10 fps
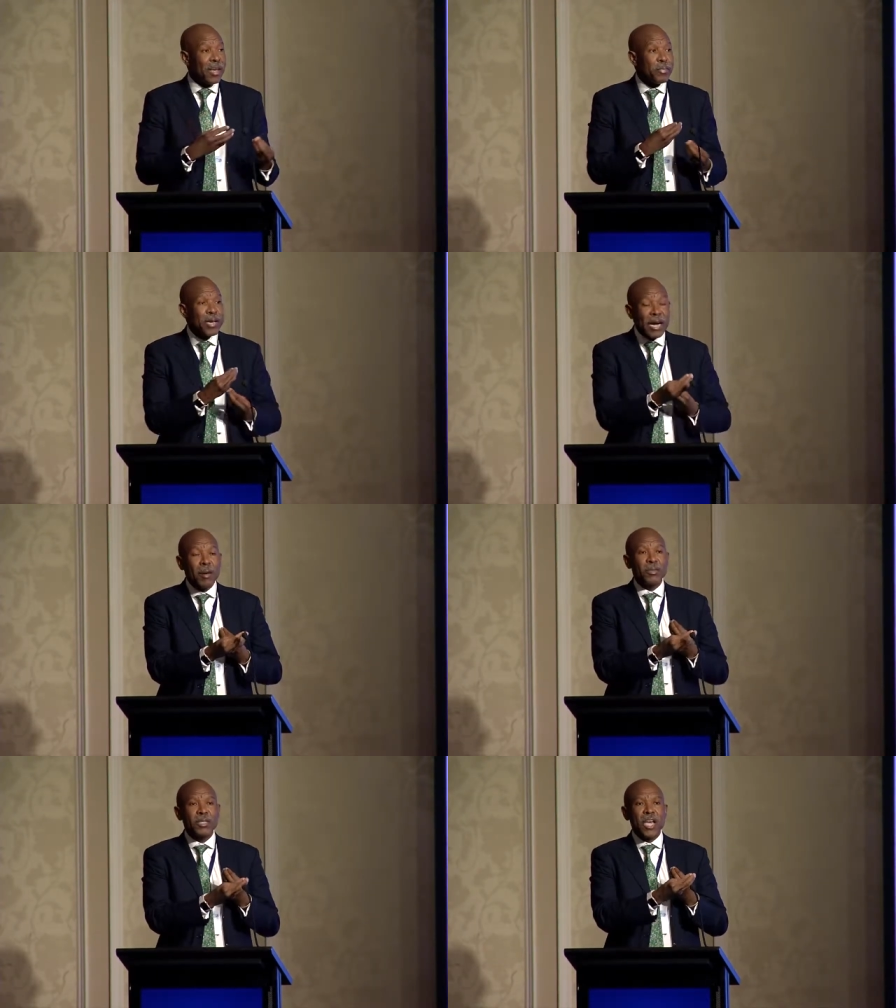
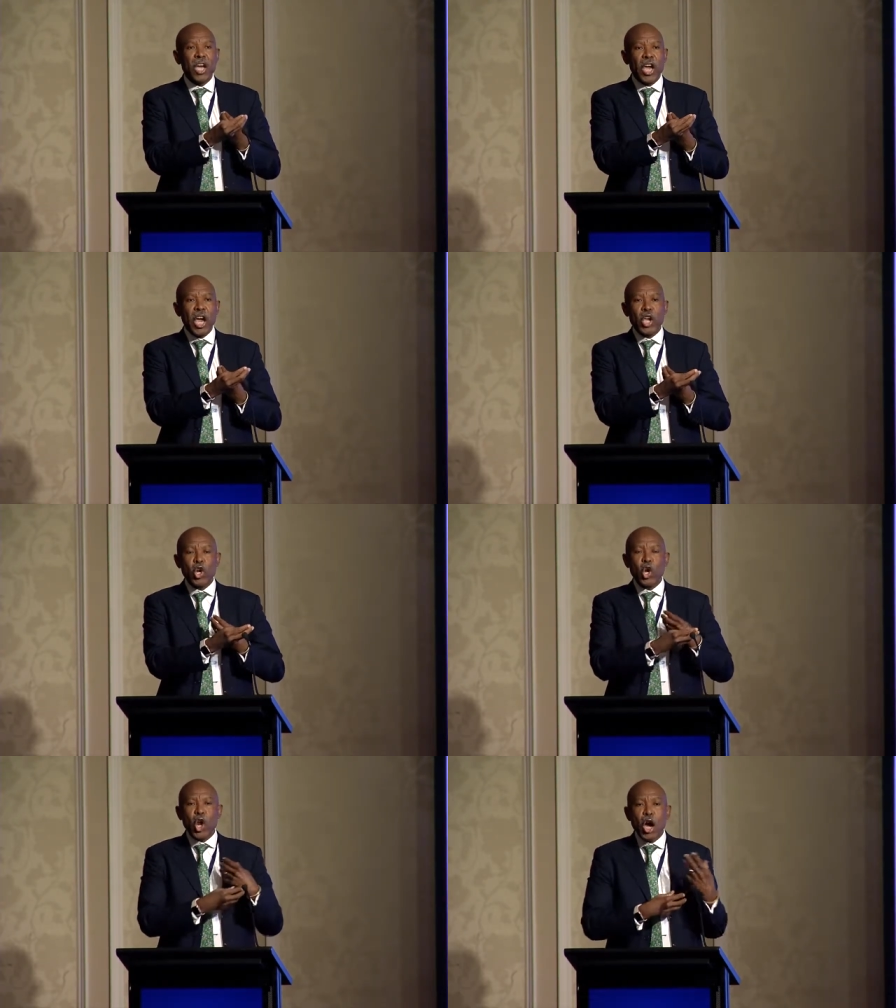becomes a
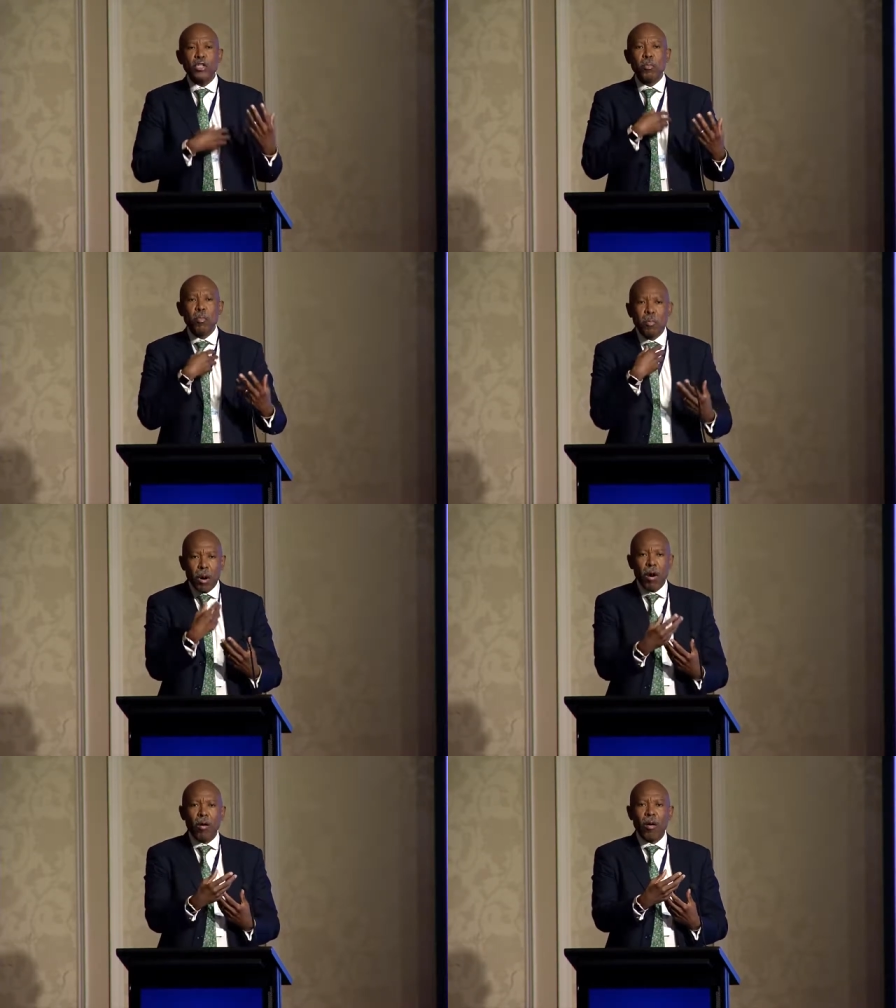lot
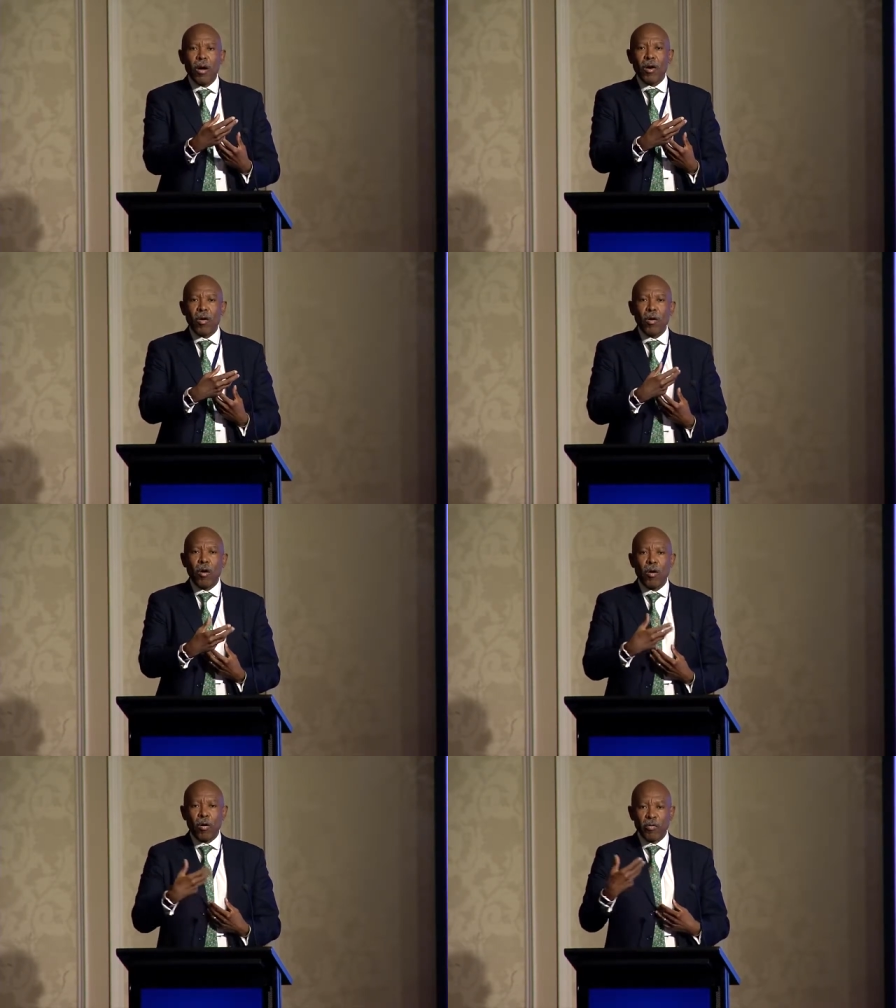more
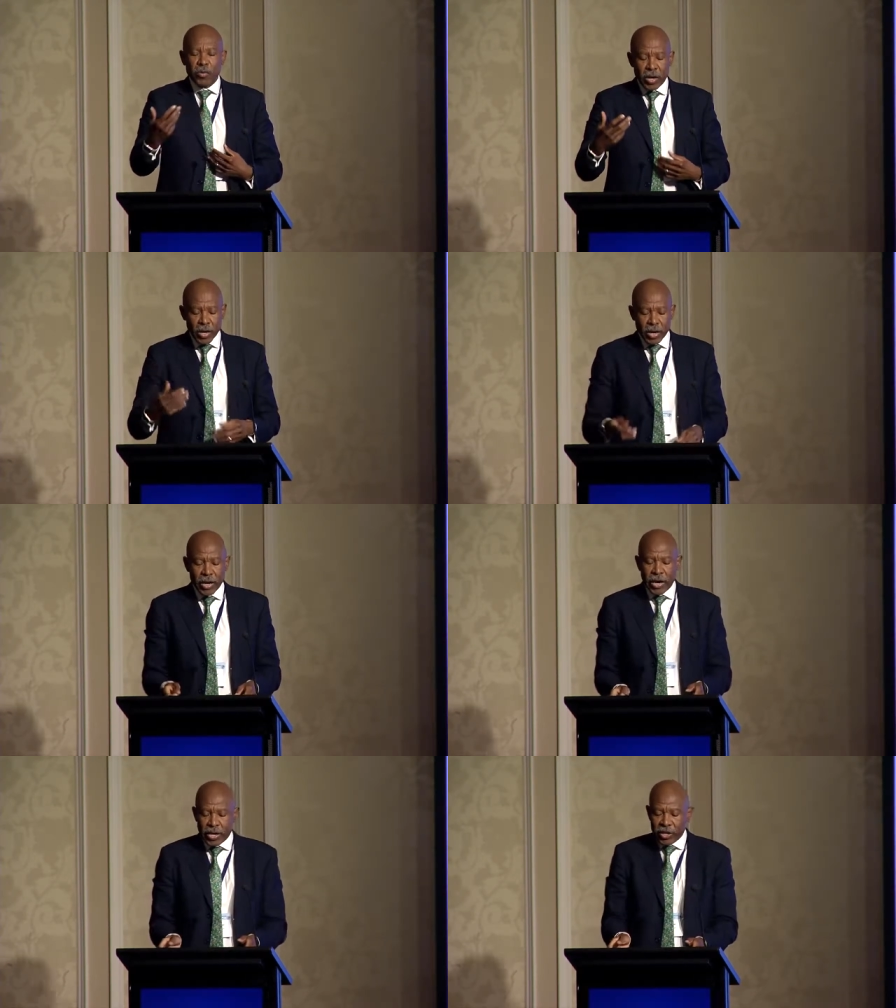of
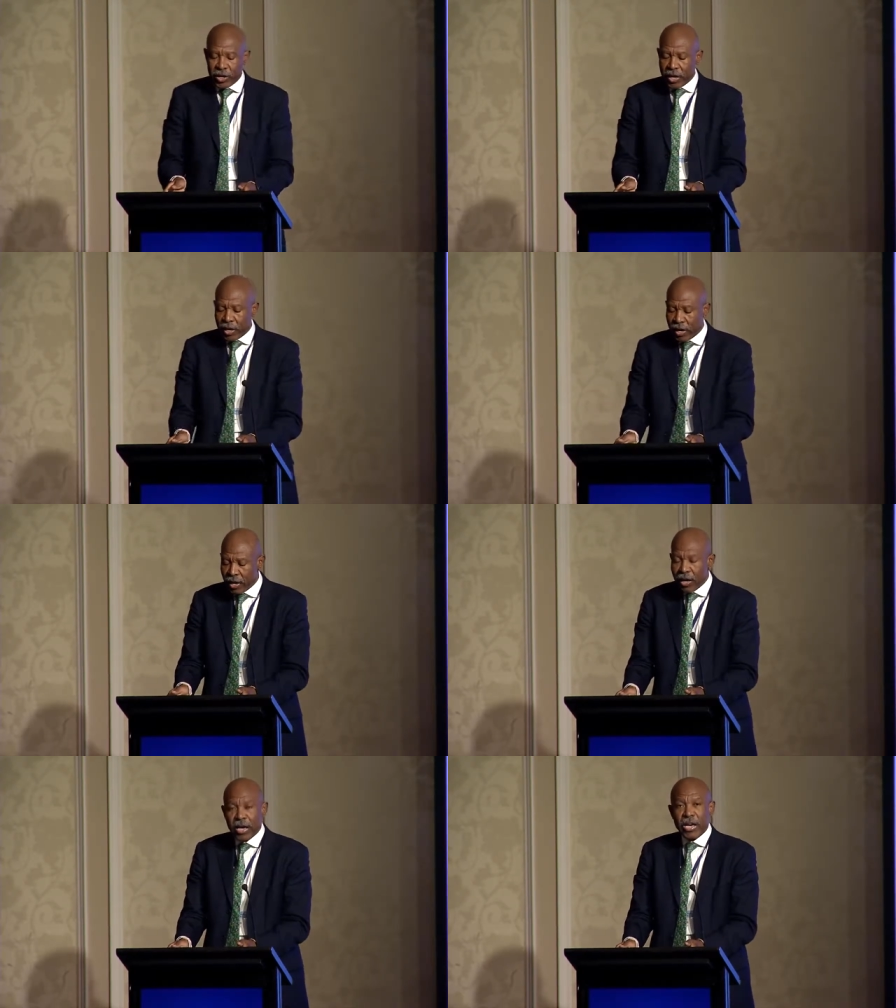a, a,
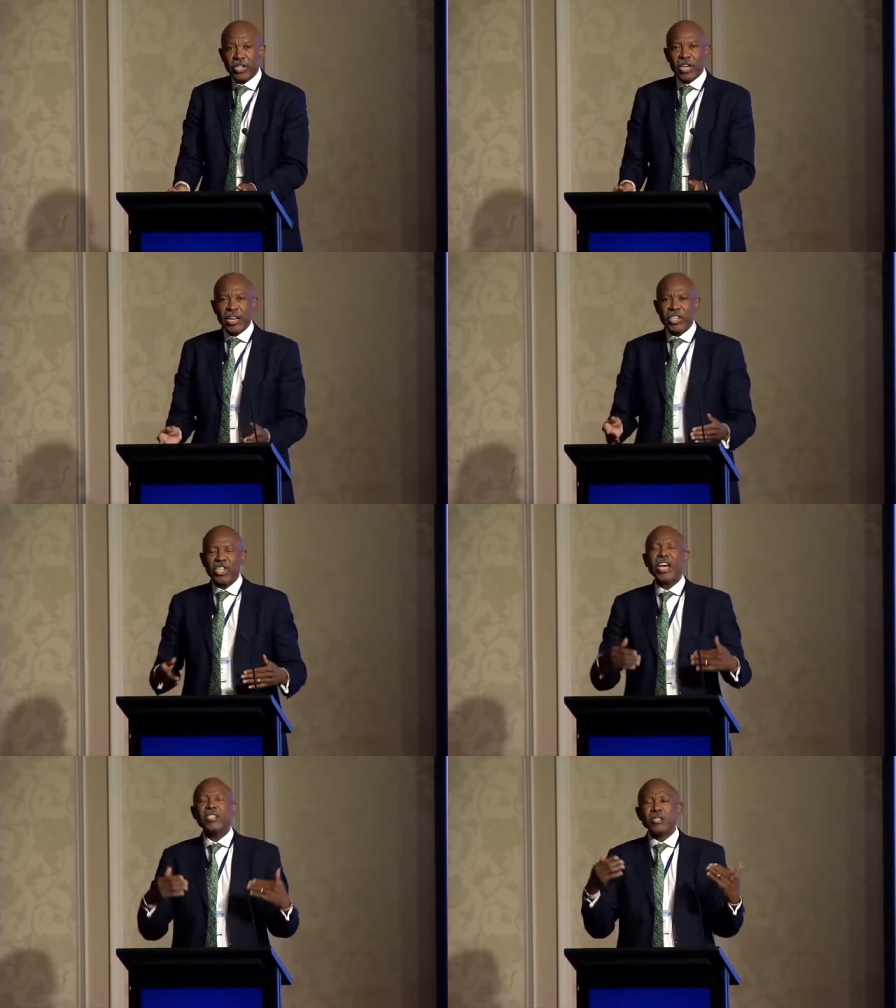a
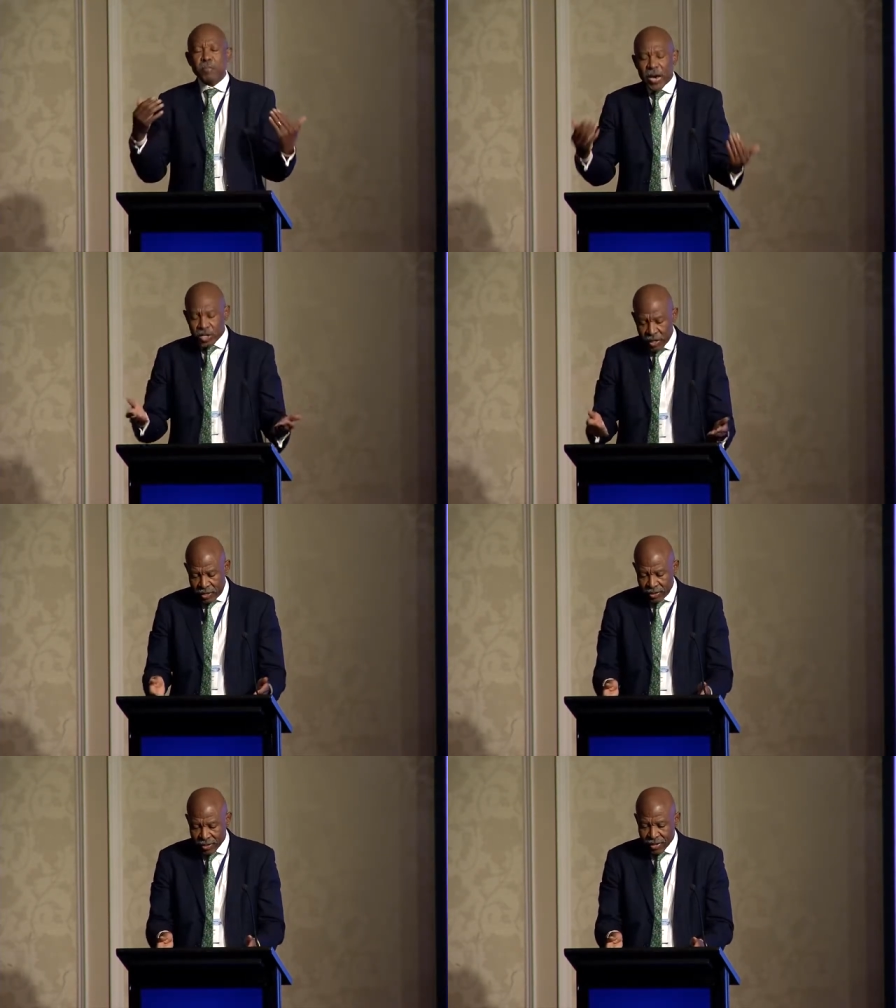challenge, especially